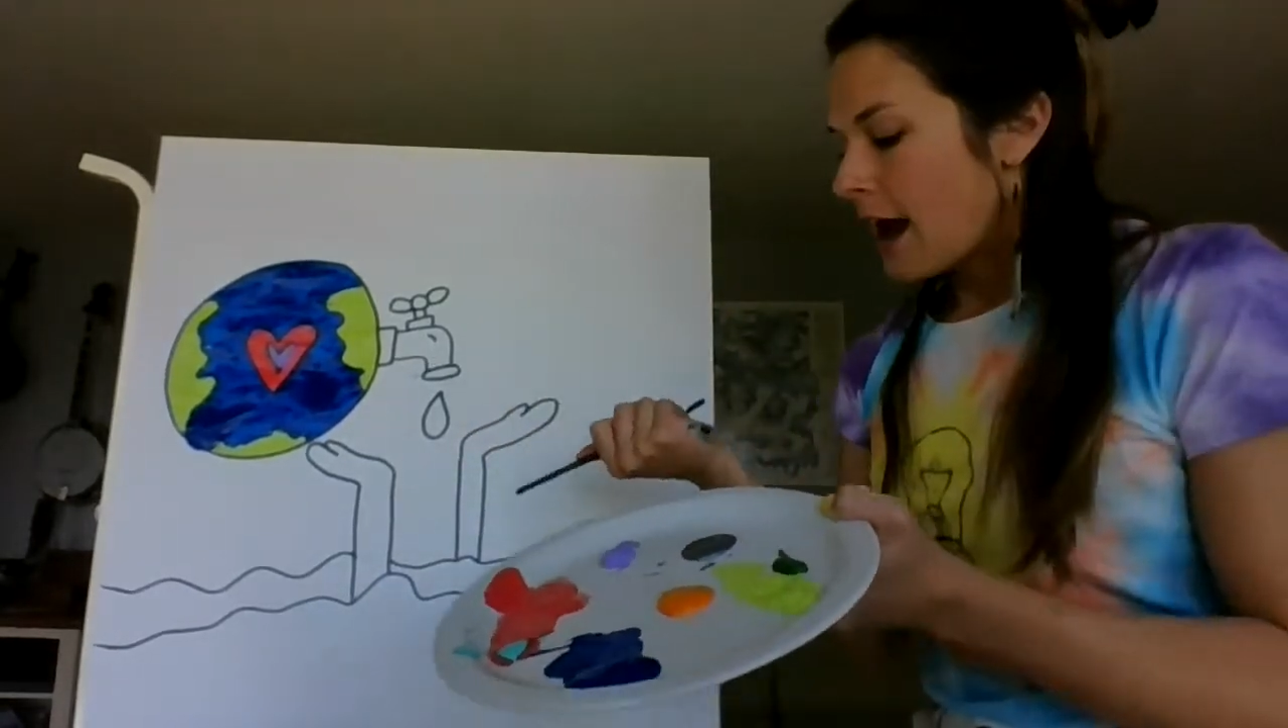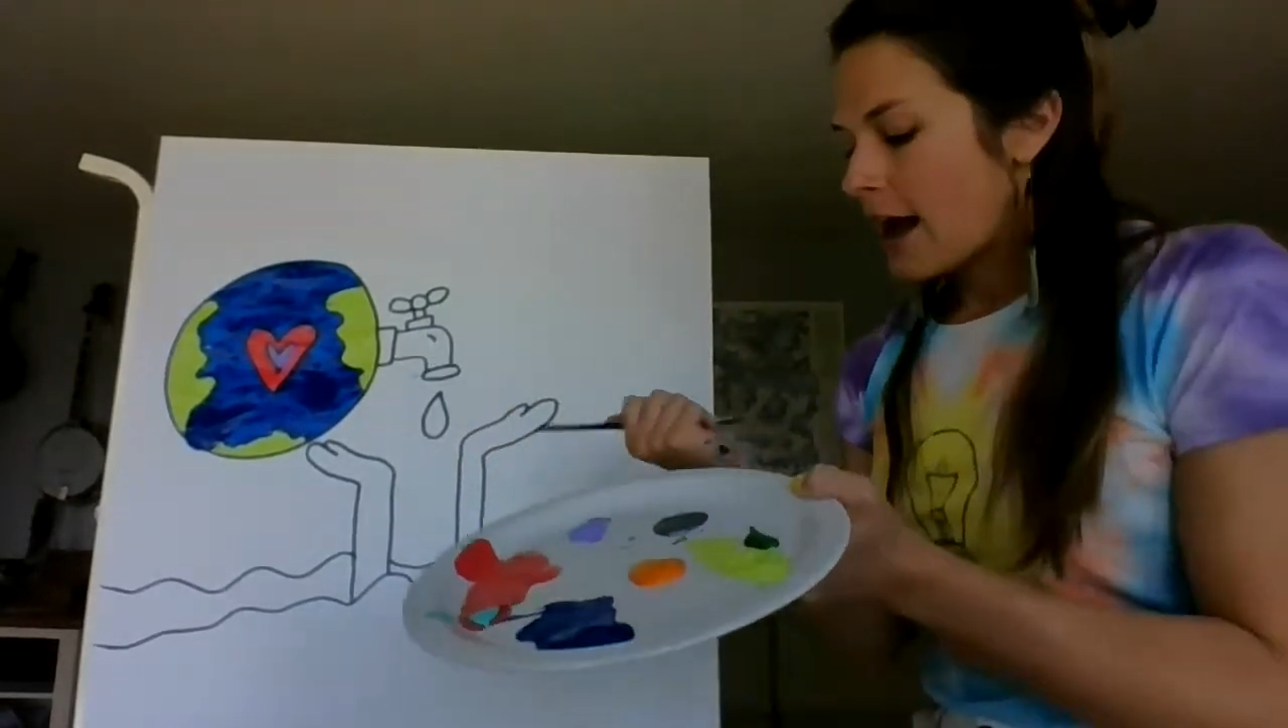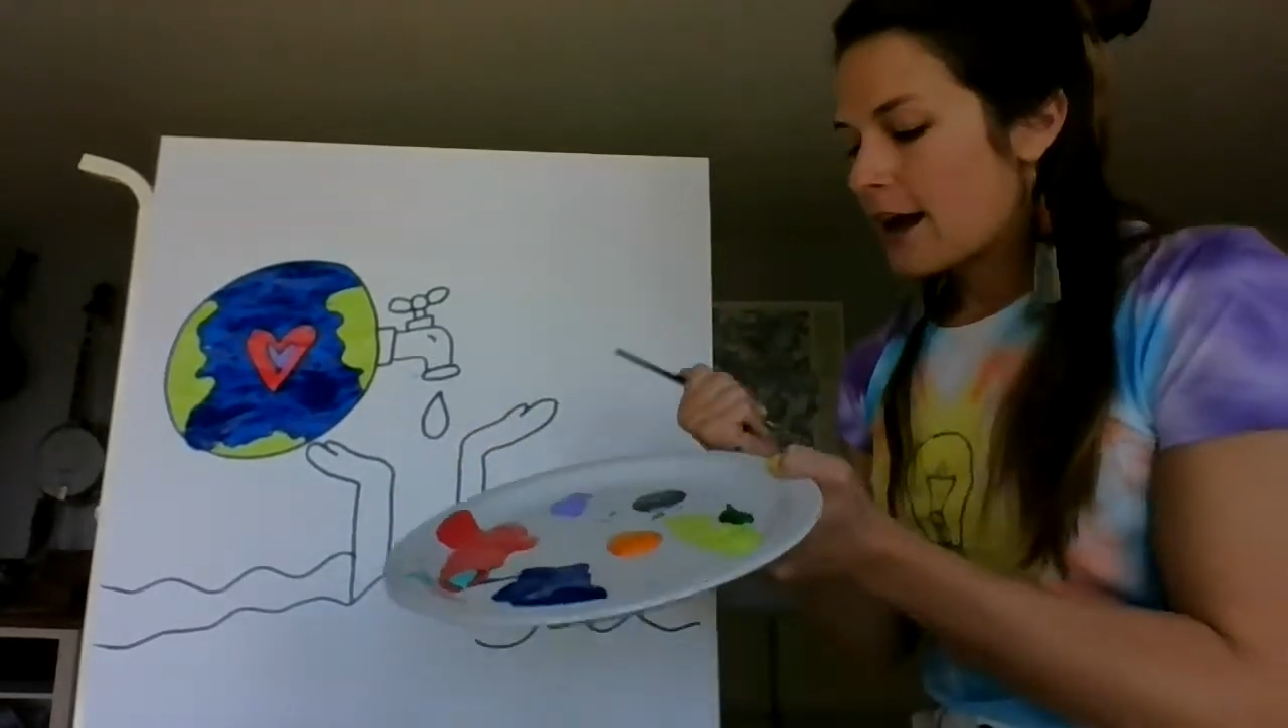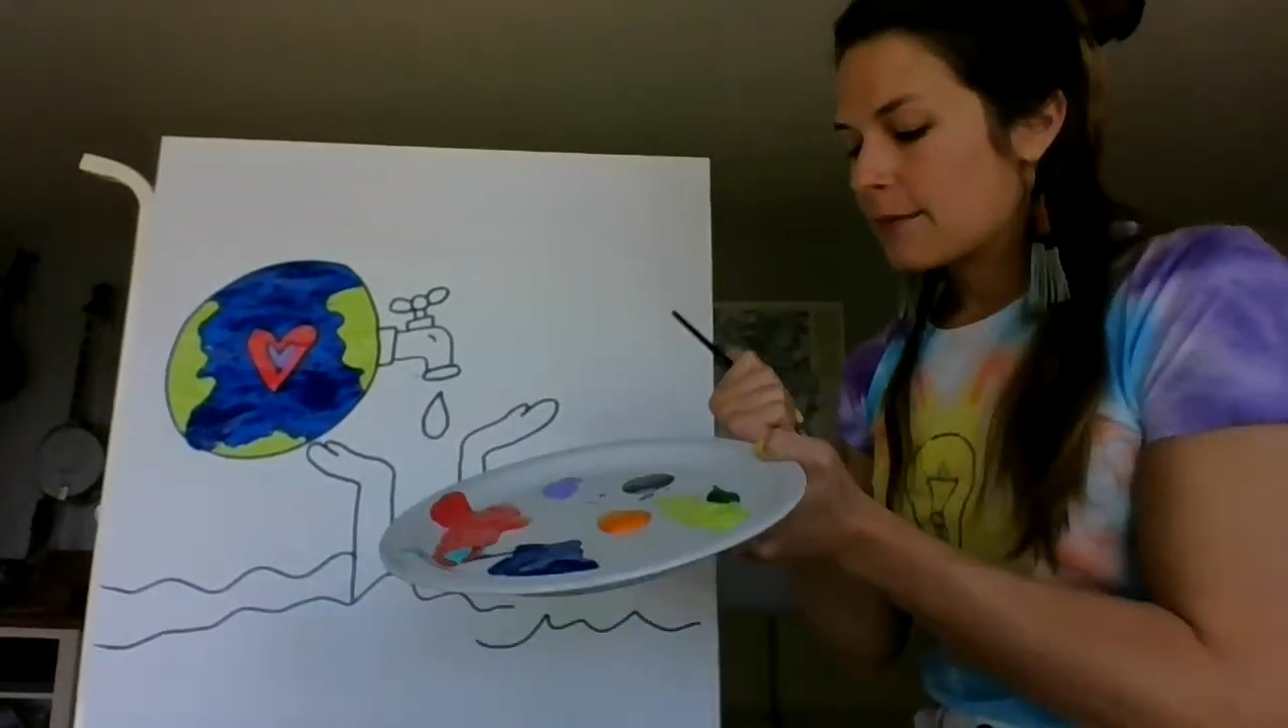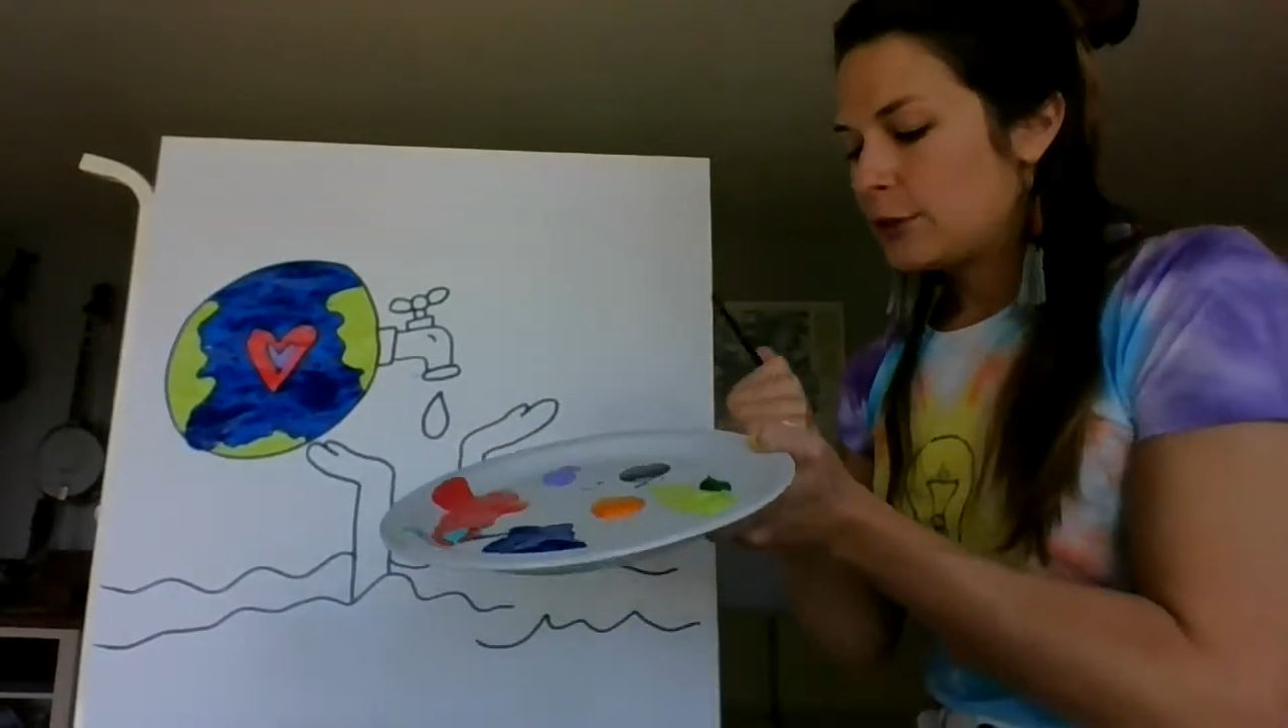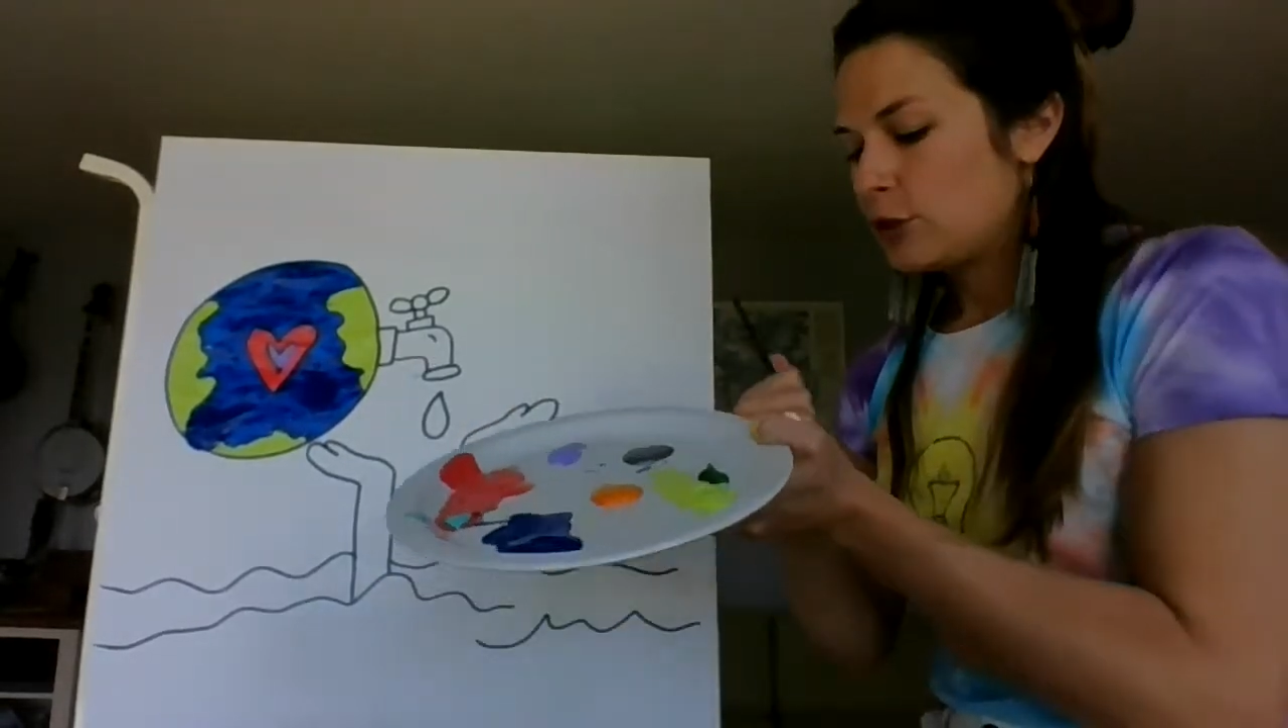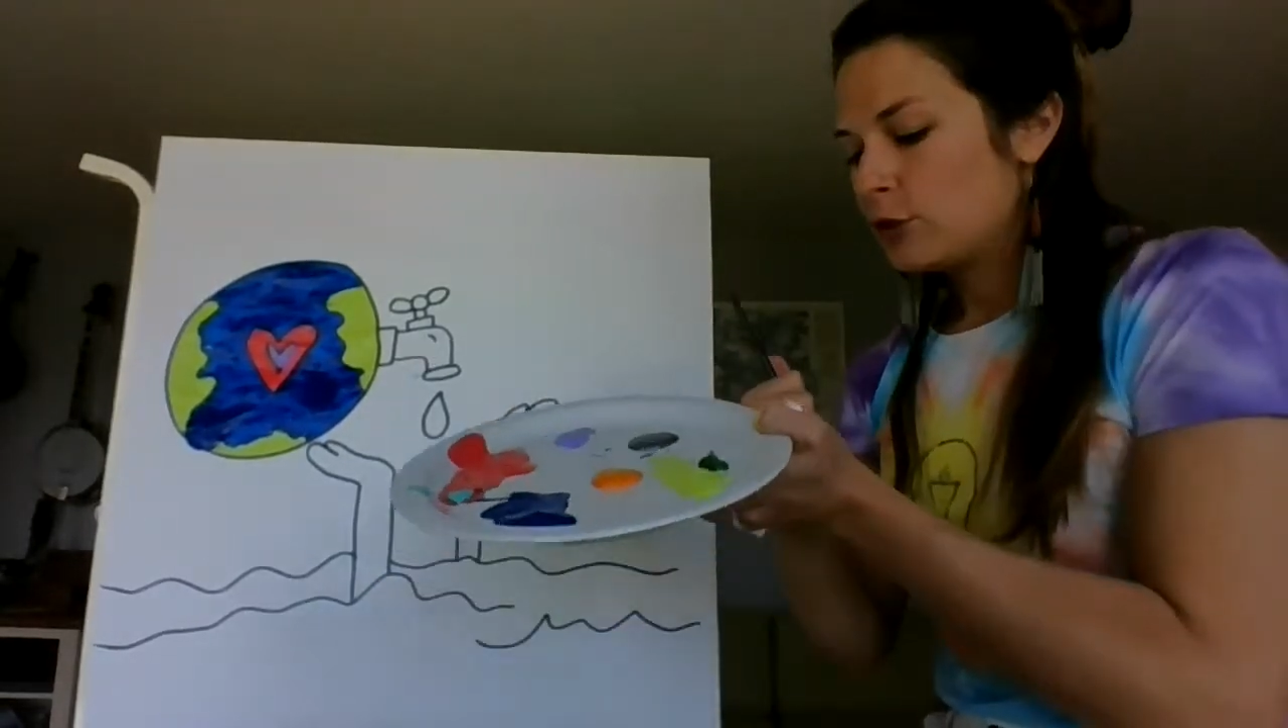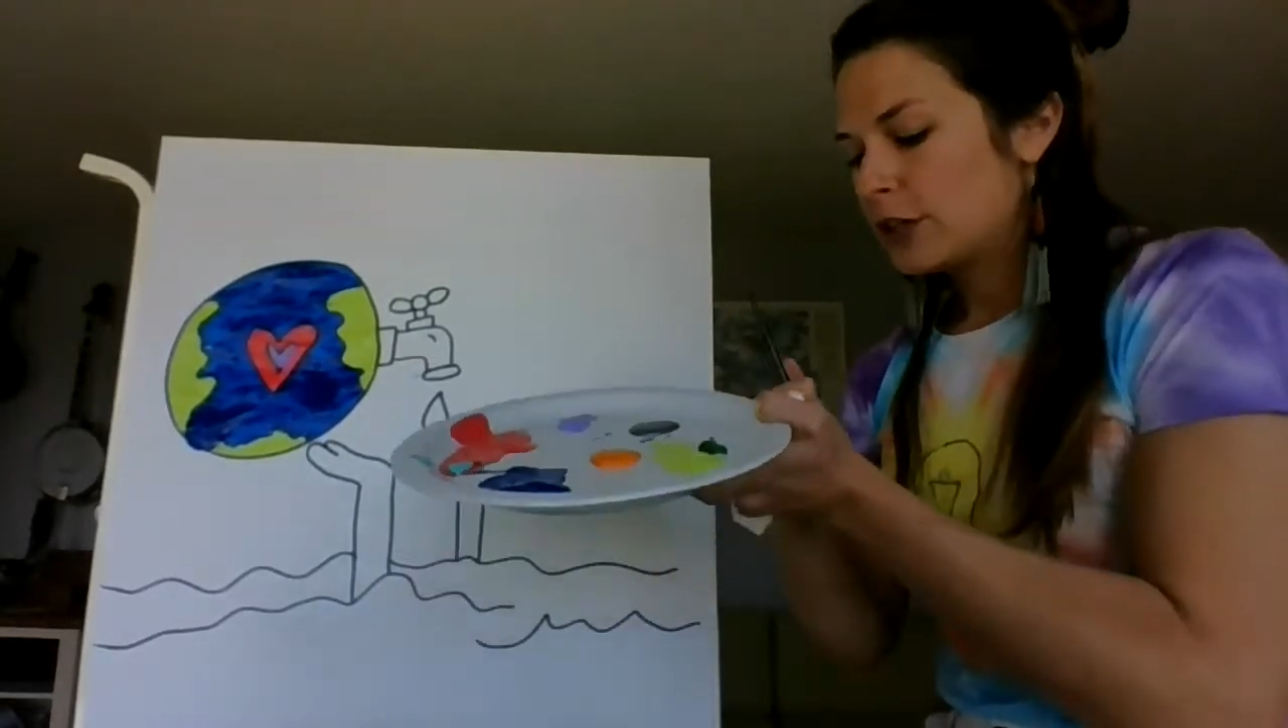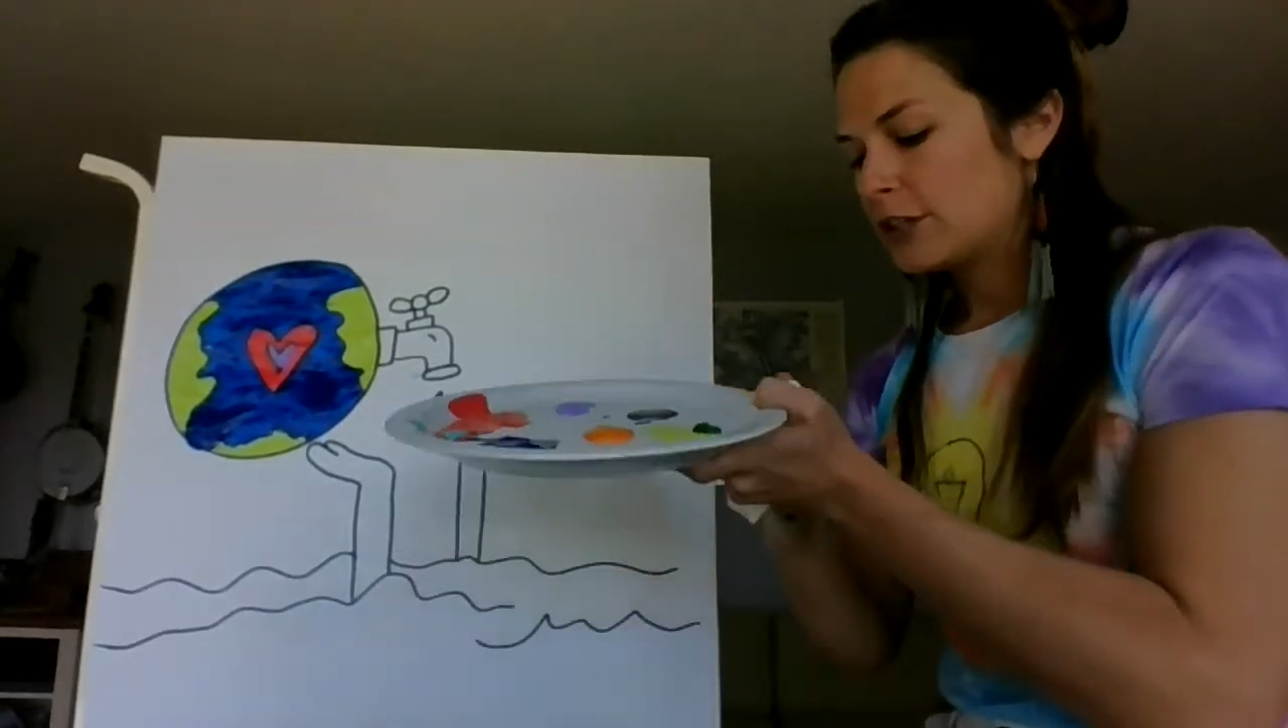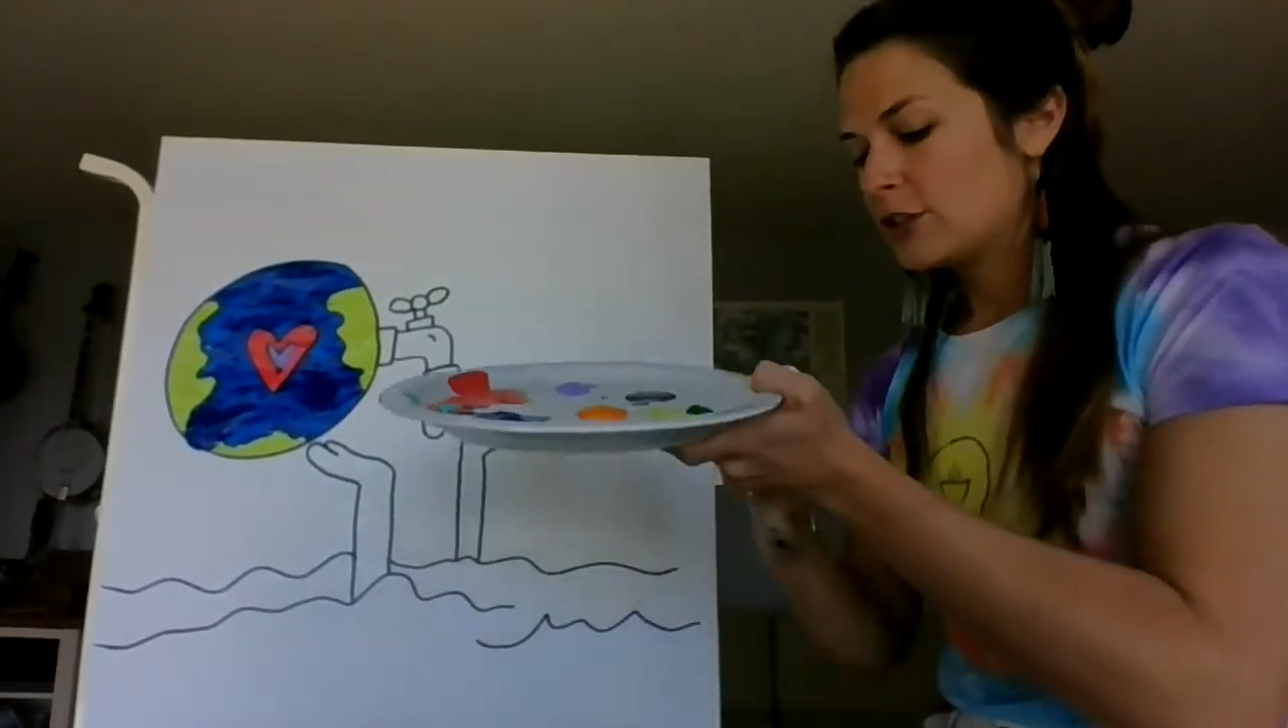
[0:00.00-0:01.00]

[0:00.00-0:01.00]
Um, you could